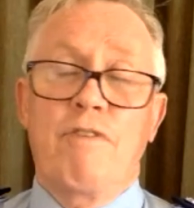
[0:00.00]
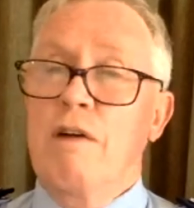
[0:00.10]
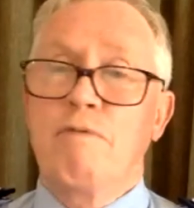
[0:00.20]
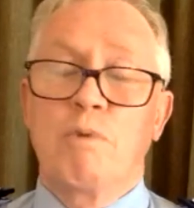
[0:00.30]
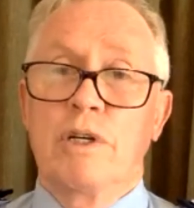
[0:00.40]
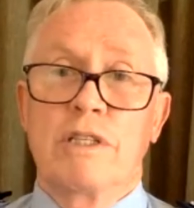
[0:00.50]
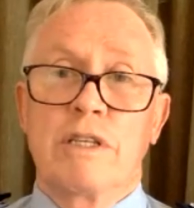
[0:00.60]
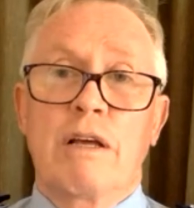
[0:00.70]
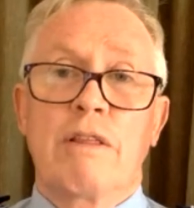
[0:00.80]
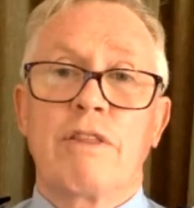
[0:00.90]
5
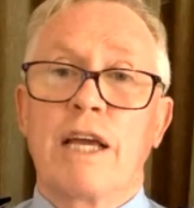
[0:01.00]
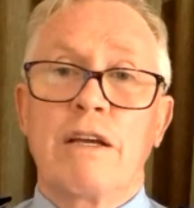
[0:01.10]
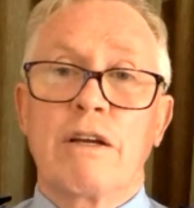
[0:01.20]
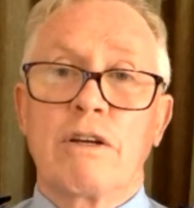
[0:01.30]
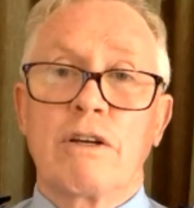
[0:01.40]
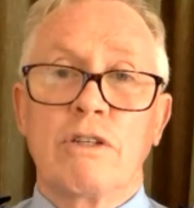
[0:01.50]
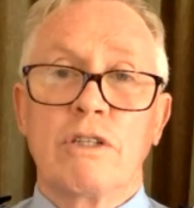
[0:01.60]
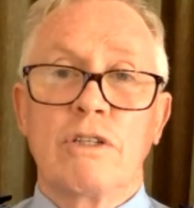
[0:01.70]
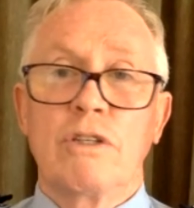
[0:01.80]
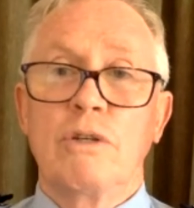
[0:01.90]
words, thank God
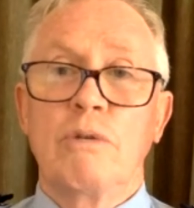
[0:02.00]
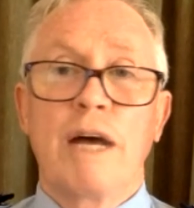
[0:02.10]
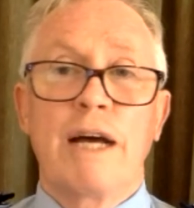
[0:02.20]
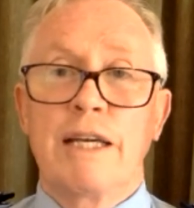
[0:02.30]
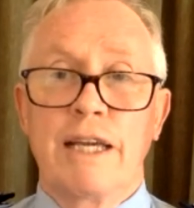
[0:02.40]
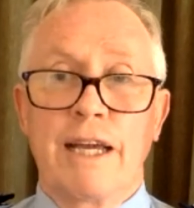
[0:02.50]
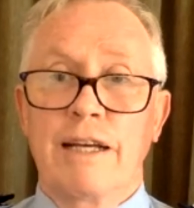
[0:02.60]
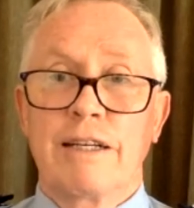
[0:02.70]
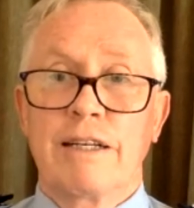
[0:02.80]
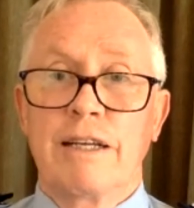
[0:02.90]
you are here.
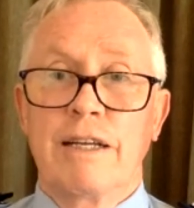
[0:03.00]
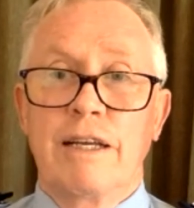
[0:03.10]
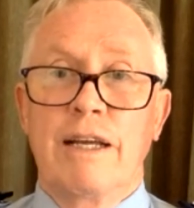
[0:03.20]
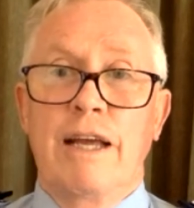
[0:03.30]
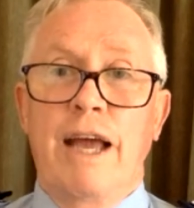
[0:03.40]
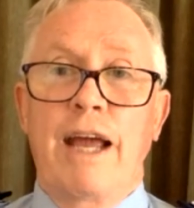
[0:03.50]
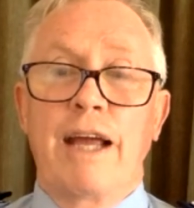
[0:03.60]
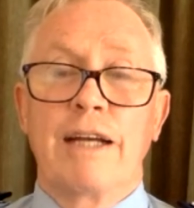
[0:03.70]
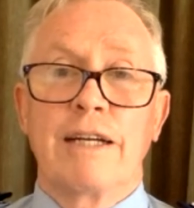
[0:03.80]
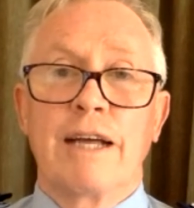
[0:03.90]

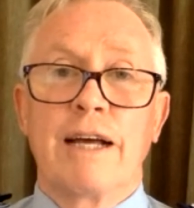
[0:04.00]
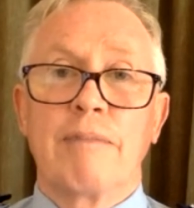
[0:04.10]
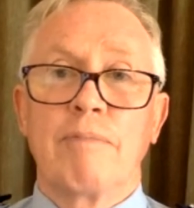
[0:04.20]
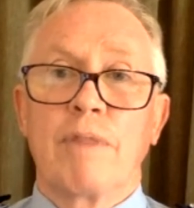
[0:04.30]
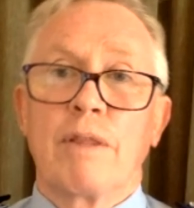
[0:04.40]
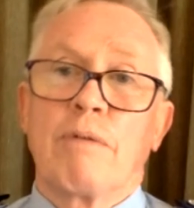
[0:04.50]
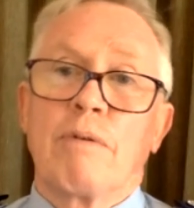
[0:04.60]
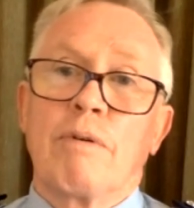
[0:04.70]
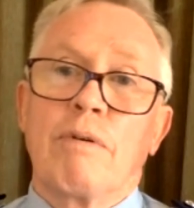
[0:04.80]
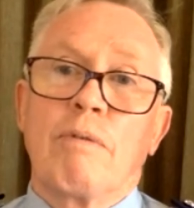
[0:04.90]
And
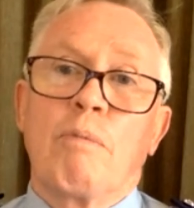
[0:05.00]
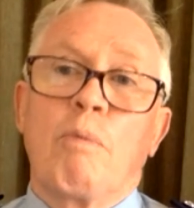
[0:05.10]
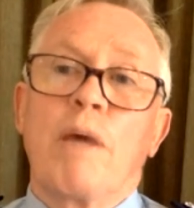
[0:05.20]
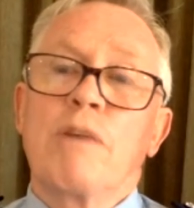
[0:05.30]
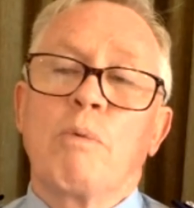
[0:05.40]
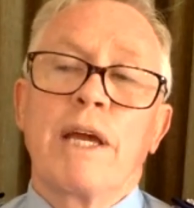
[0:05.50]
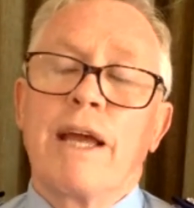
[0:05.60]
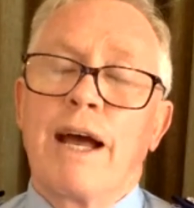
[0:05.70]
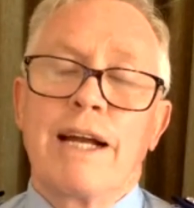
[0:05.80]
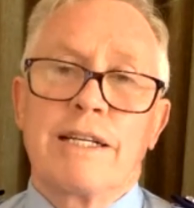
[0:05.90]
whether
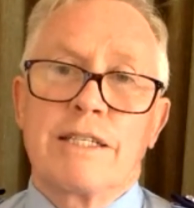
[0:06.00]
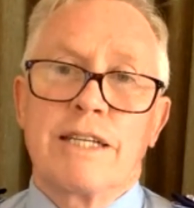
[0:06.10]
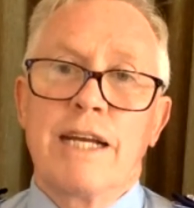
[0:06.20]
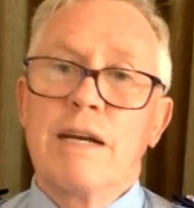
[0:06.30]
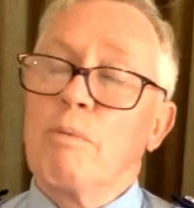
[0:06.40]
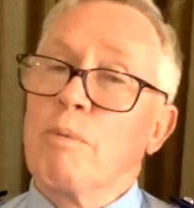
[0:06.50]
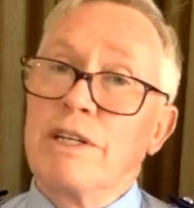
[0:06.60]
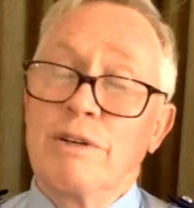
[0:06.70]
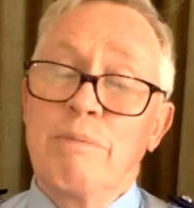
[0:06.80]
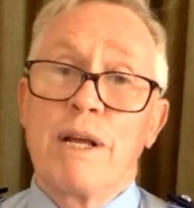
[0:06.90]
we understand it, we
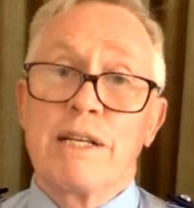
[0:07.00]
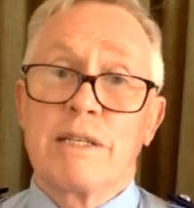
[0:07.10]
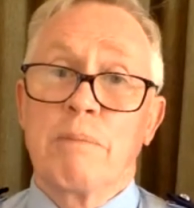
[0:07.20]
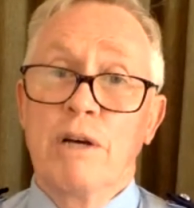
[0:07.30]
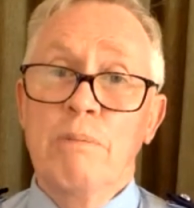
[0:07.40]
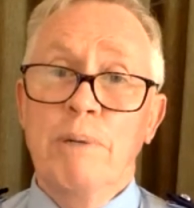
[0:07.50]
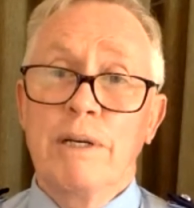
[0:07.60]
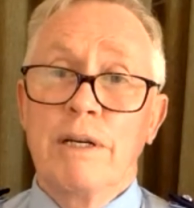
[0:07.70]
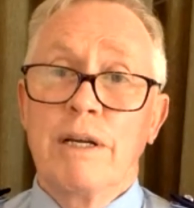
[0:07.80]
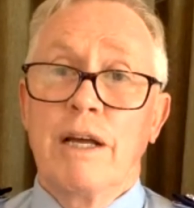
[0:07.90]
do bring some hope,
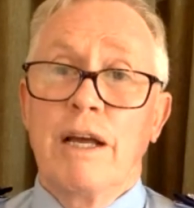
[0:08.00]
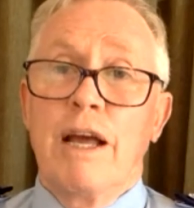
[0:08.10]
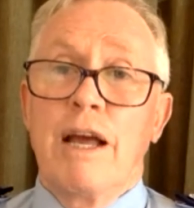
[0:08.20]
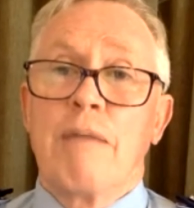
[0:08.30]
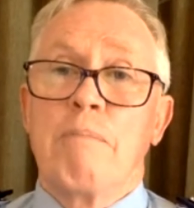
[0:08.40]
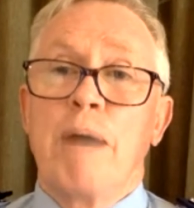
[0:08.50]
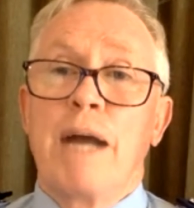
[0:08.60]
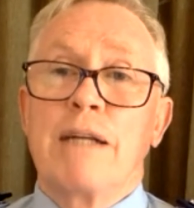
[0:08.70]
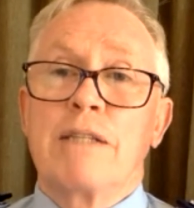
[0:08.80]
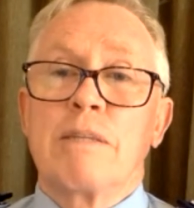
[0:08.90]
but
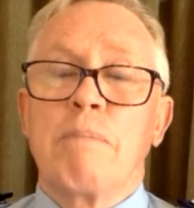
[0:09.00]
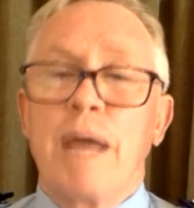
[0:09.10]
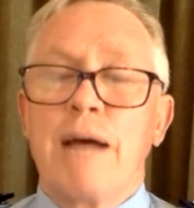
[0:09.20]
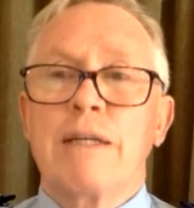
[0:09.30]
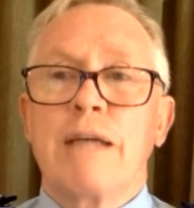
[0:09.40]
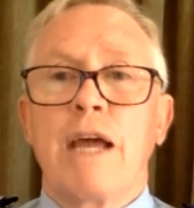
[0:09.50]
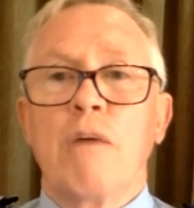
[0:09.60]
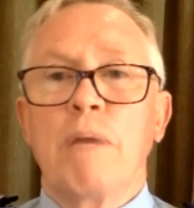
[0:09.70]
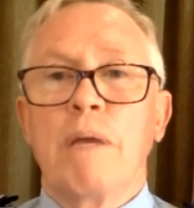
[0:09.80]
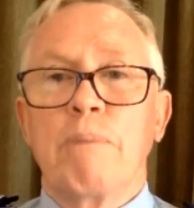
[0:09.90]
it's about
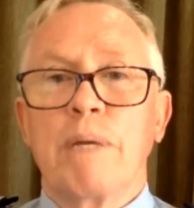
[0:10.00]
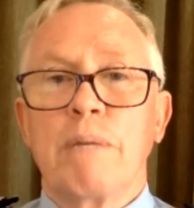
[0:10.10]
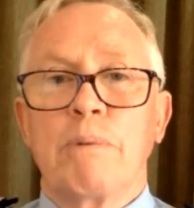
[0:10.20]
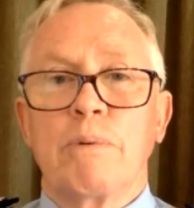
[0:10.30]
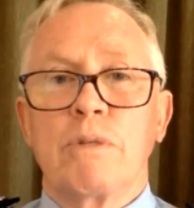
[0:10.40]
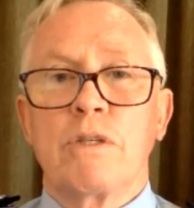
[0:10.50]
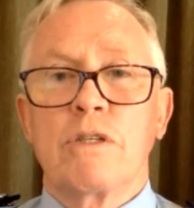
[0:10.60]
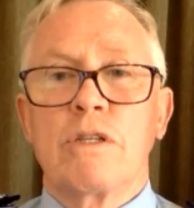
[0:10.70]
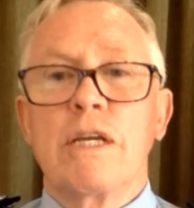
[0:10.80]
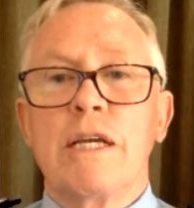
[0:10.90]
helping people
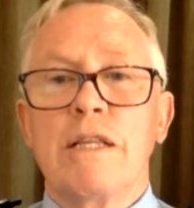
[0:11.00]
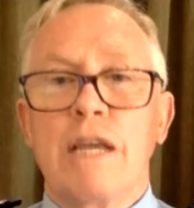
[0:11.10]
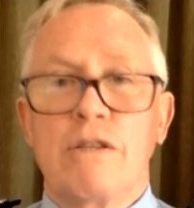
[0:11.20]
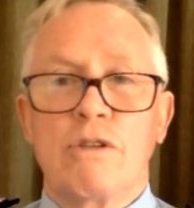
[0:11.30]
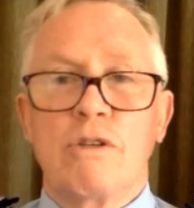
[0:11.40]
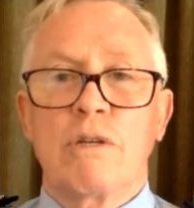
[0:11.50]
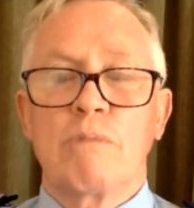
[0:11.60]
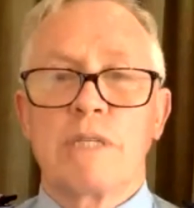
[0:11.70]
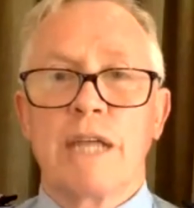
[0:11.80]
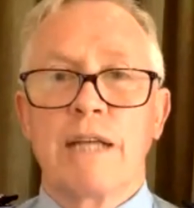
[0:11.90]
see their
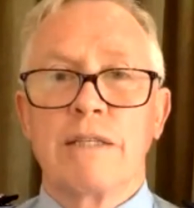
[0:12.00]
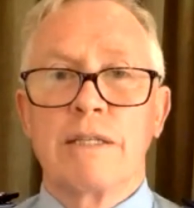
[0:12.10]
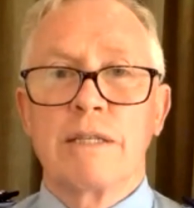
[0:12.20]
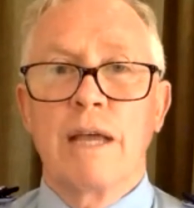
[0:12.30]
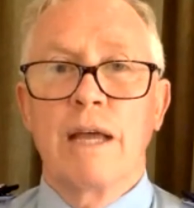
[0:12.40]
circumstances